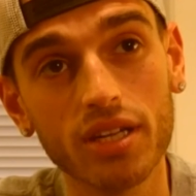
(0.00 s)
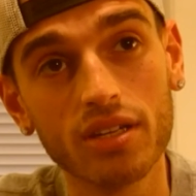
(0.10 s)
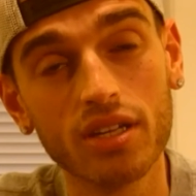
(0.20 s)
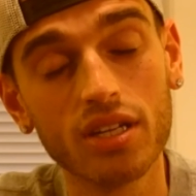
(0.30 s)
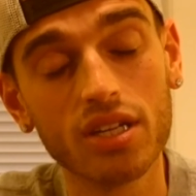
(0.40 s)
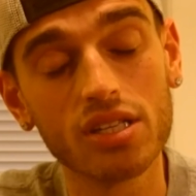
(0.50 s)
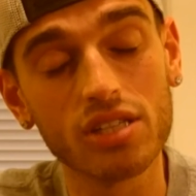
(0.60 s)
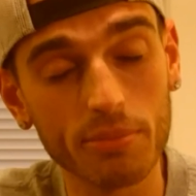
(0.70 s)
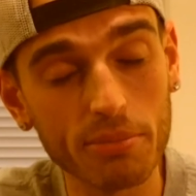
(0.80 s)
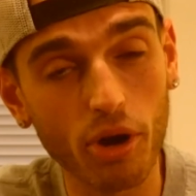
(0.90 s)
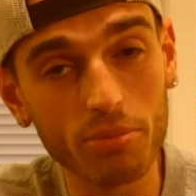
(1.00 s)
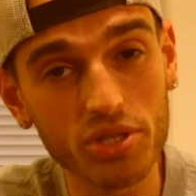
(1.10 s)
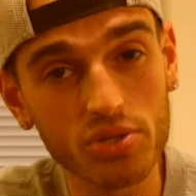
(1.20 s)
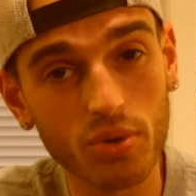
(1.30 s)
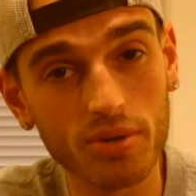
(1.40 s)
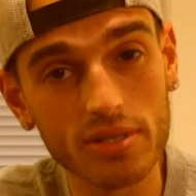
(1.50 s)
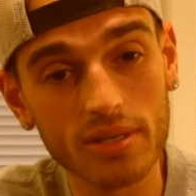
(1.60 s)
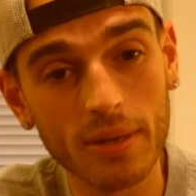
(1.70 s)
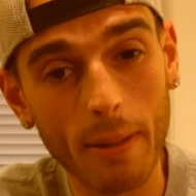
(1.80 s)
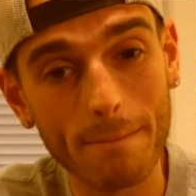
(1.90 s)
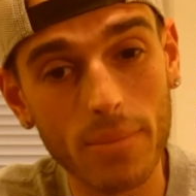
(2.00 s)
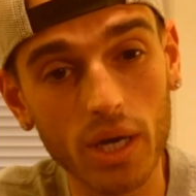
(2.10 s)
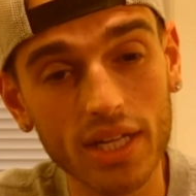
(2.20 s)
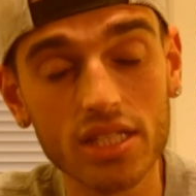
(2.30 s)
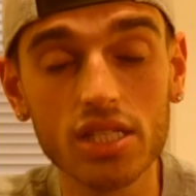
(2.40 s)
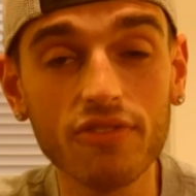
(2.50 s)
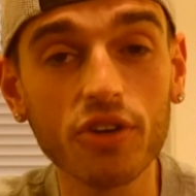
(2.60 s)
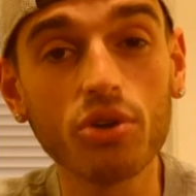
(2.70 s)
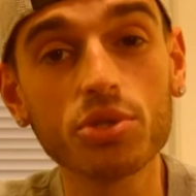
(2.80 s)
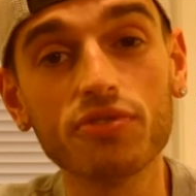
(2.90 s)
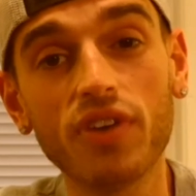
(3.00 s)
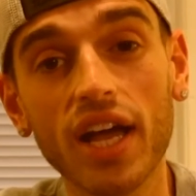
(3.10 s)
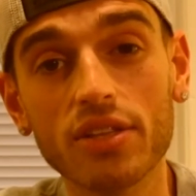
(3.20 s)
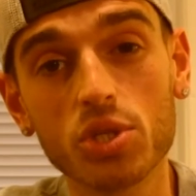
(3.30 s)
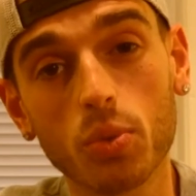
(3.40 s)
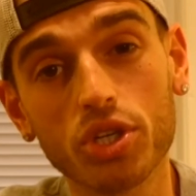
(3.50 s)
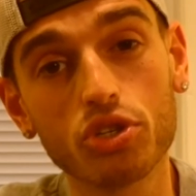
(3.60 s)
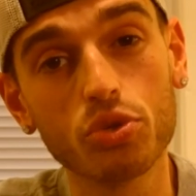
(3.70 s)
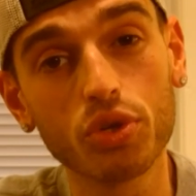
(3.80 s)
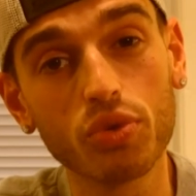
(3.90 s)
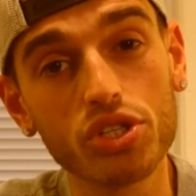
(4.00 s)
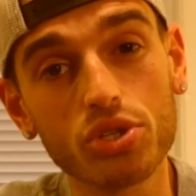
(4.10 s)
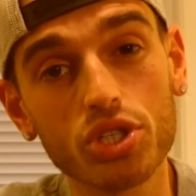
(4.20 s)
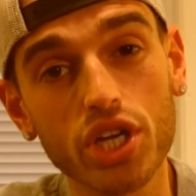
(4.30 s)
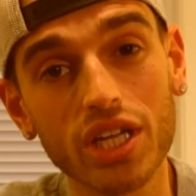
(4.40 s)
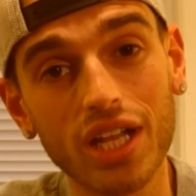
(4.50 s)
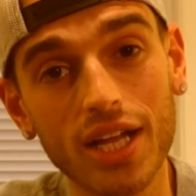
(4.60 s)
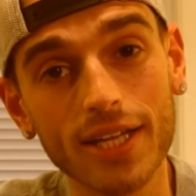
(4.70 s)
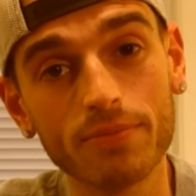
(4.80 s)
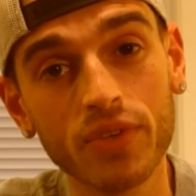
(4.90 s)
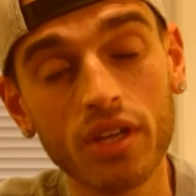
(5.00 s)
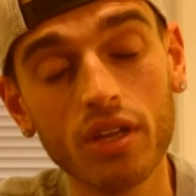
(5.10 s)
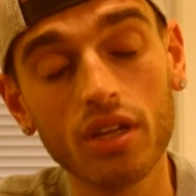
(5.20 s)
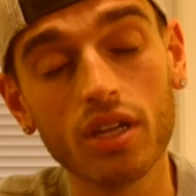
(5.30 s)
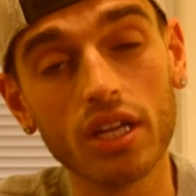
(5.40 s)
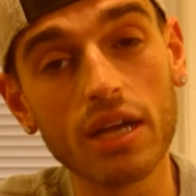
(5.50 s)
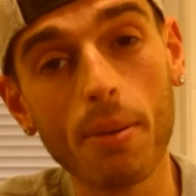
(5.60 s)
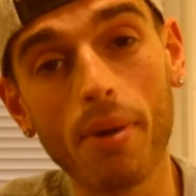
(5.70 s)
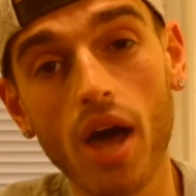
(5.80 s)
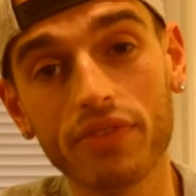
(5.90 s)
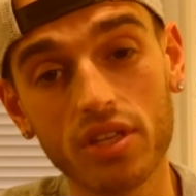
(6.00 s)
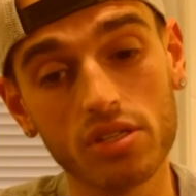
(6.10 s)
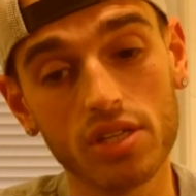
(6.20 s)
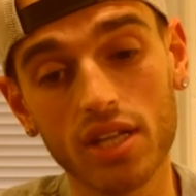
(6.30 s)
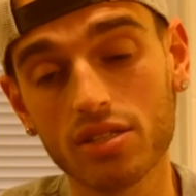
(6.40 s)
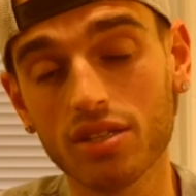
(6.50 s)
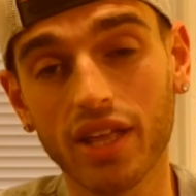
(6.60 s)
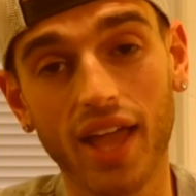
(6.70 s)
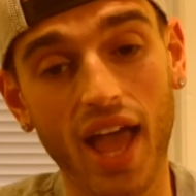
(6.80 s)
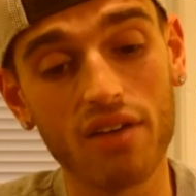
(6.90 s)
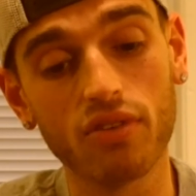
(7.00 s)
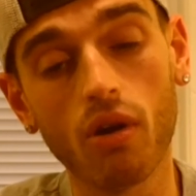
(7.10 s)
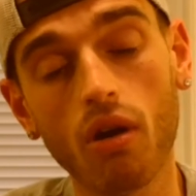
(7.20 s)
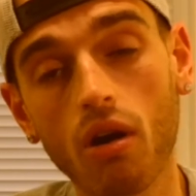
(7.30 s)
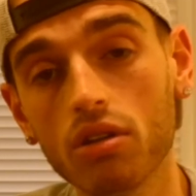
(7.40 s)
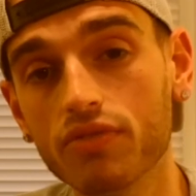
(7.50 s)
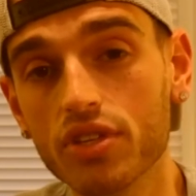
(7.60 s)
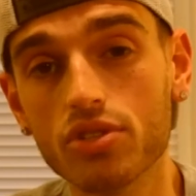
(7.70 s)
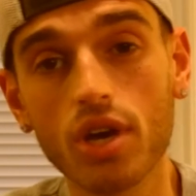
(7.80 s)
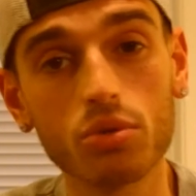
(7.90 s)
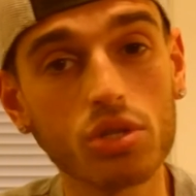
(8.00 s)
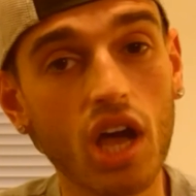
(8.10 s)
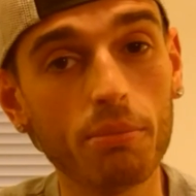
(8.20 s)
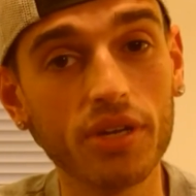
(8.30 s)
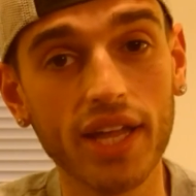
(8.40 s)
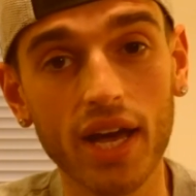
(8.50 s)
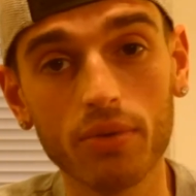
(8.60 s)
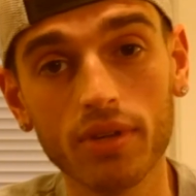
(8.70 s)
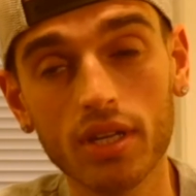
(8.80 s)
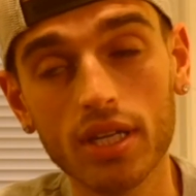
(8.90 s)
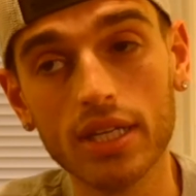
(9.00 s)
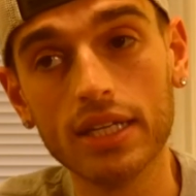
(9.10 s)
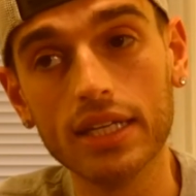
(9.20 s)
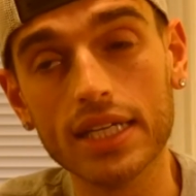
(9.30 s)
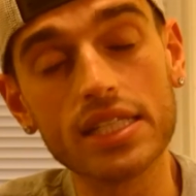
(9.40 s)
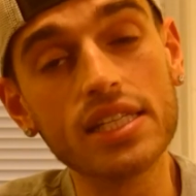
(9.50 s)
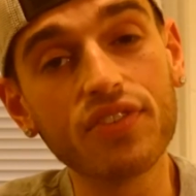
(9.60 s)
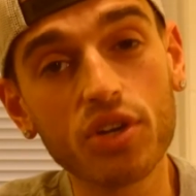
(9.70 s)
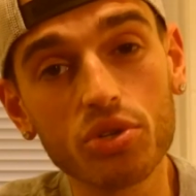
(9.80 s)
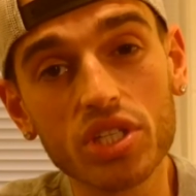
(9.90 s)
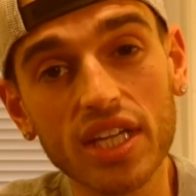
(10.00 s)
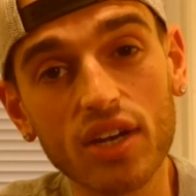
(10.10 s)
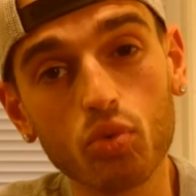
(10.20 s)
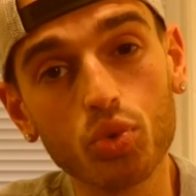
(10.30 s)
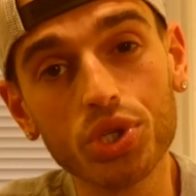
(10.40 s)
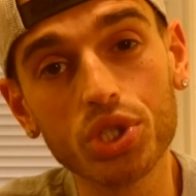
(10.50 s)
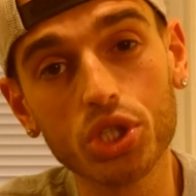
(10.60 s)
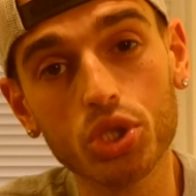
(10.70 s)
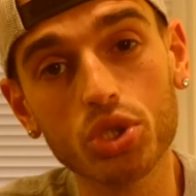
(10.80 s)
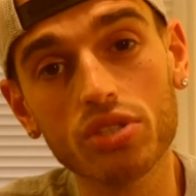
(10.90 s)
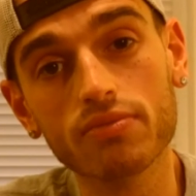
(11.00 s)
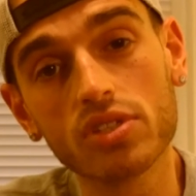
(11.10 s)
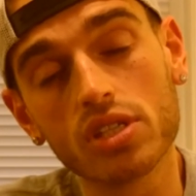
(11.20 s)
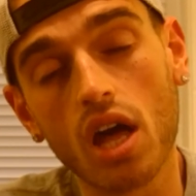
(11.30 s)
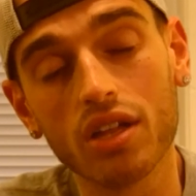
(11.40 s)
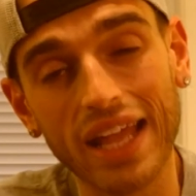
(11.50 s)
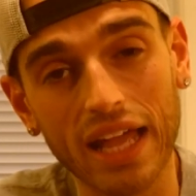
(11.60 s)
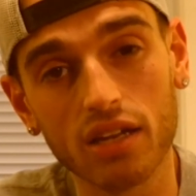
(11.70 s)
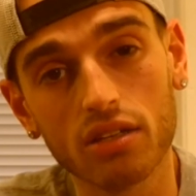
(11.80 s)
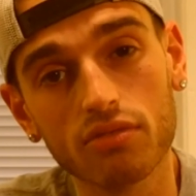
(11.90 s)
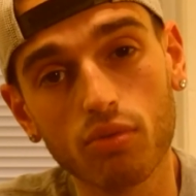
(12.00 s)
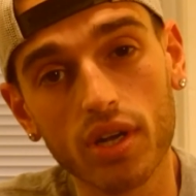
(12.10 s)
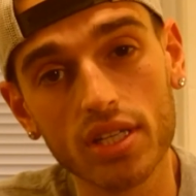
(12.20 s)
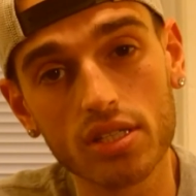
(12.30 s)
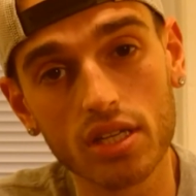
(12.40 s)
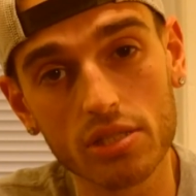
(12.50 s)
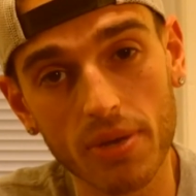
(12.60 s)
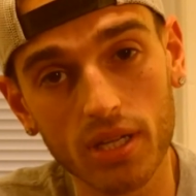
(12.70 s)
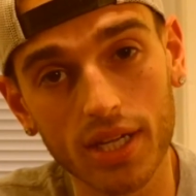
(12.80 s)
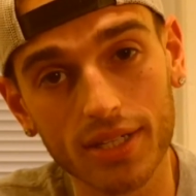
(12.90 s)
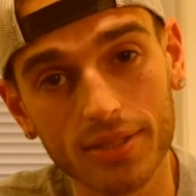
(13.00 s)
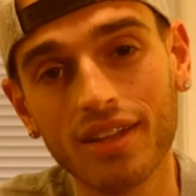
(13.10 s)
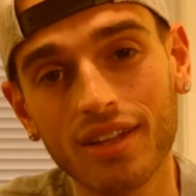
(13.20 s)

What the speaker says: at some department stores, but it's difficult to find. So when you're doing research online and you come upon these scents and they have all of these notes up and down, it's difficult to get a really good solid handle of what it's gonna smell like.